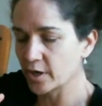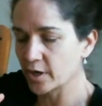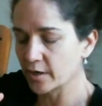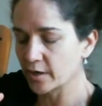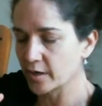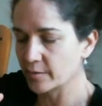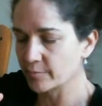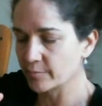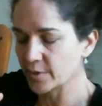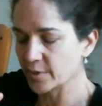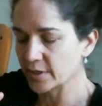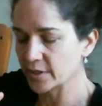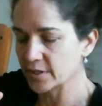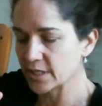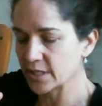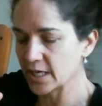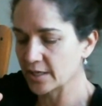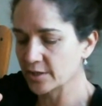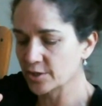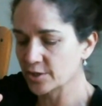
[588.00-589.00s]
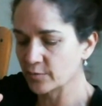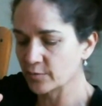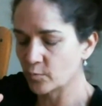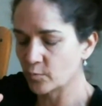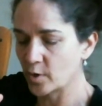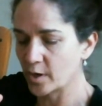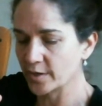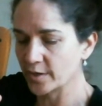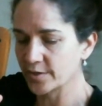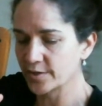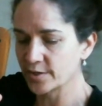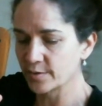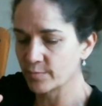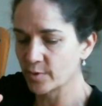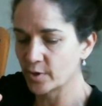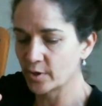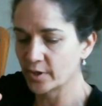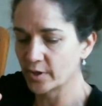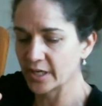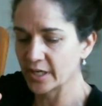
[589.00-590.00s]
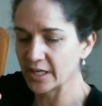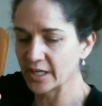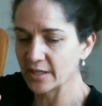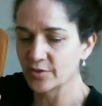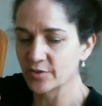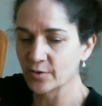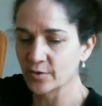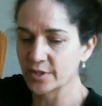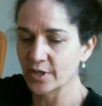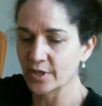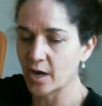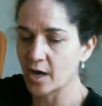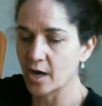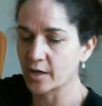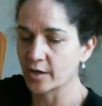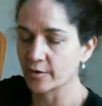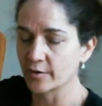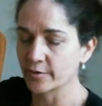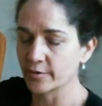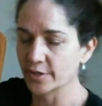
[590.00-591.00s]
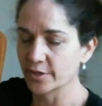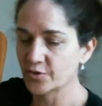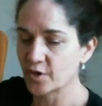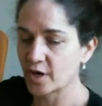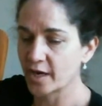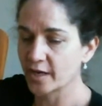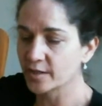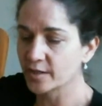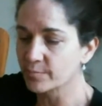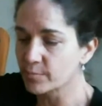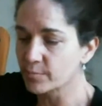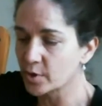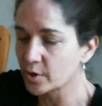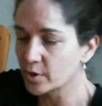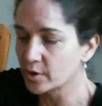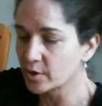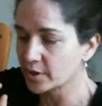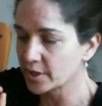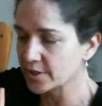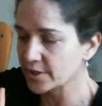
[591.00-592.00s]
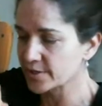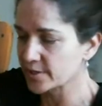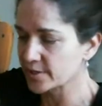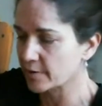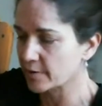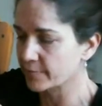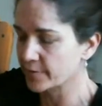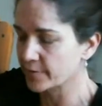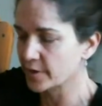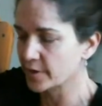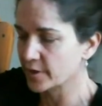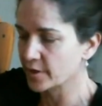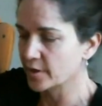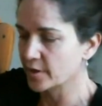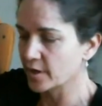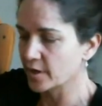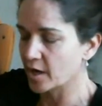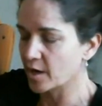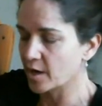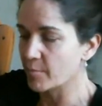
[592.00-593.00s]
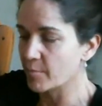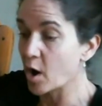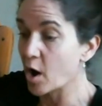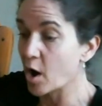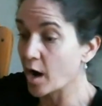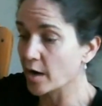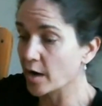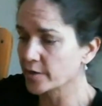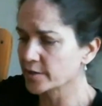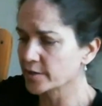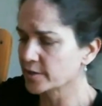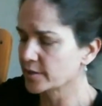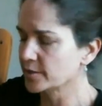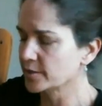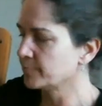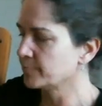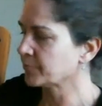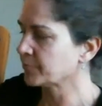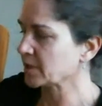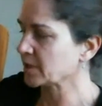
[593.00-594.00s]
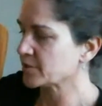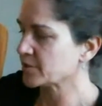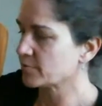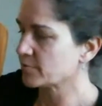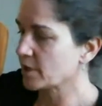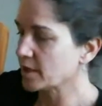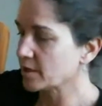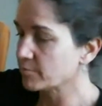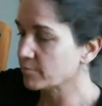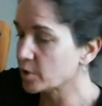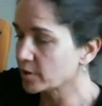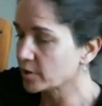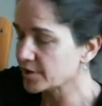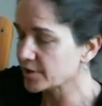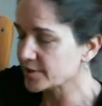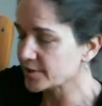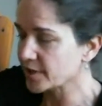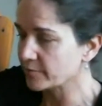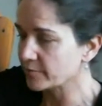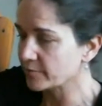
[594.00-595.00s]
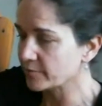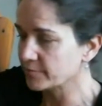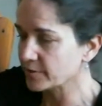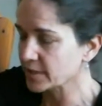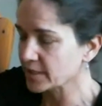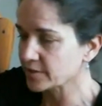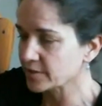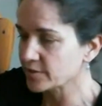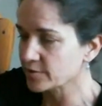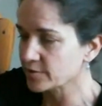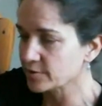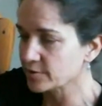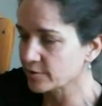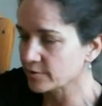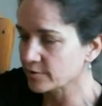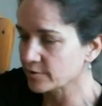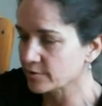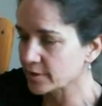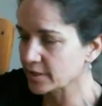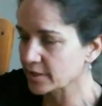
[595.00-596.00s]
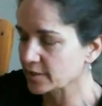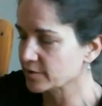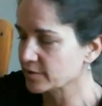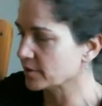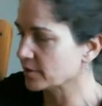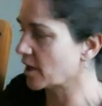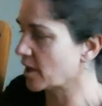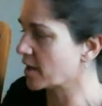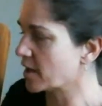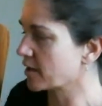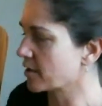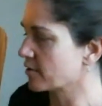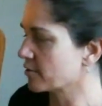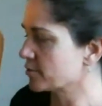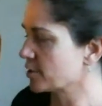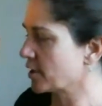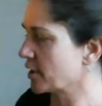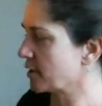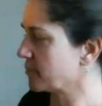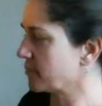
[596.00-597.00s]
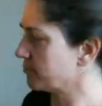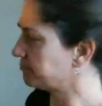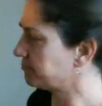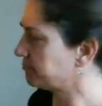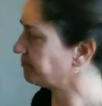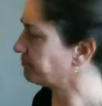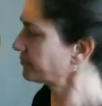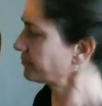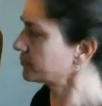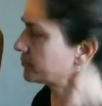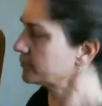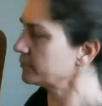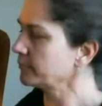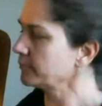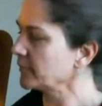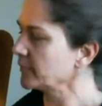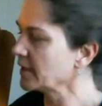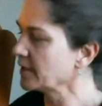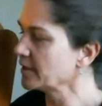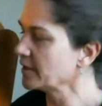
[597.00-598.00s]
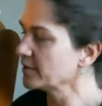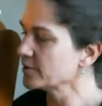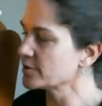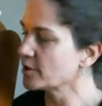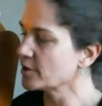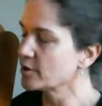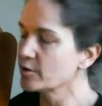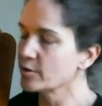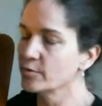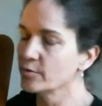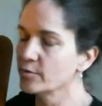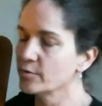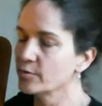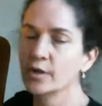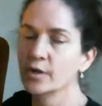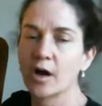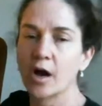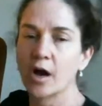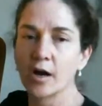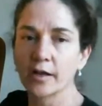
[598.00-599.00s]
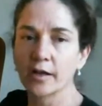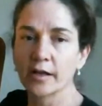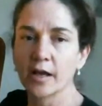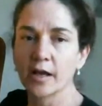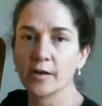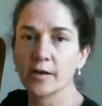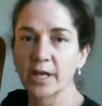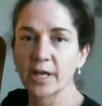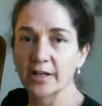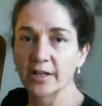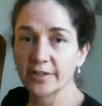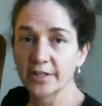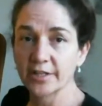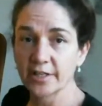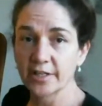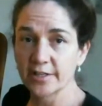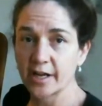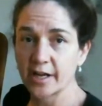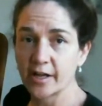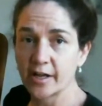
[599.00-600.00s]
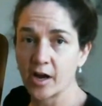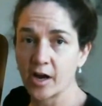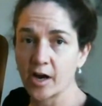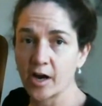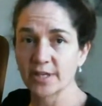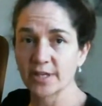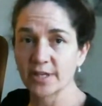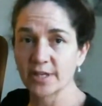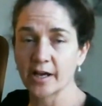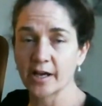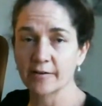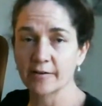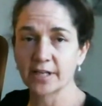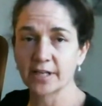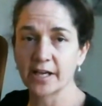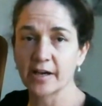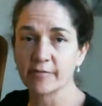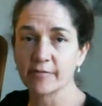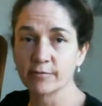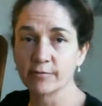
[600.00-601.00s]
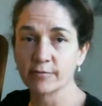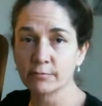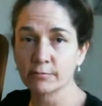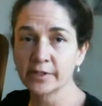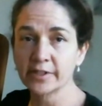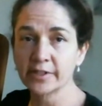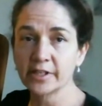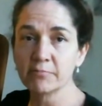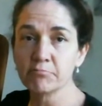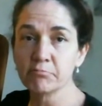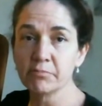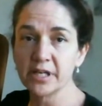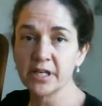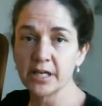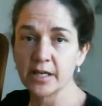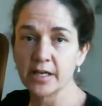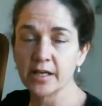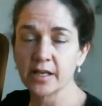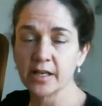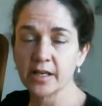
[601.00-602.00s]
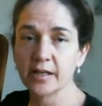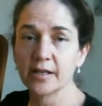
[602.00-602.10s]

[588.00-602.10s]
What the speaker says: the tension wants to pull it into a taco. It's trying to pull itself apart. It's trying to pull itself into a taco shape. And so Celtic style harps have to have really big